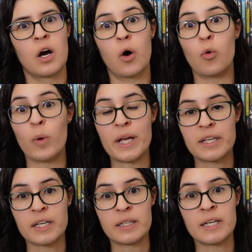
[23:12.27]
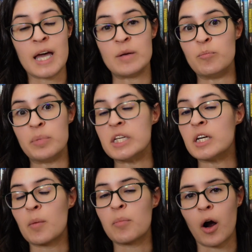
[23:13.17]
awaken and be
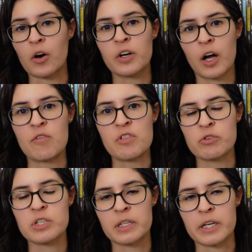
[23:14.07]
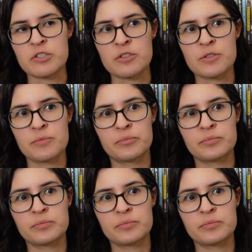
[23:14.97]
a part of those connections.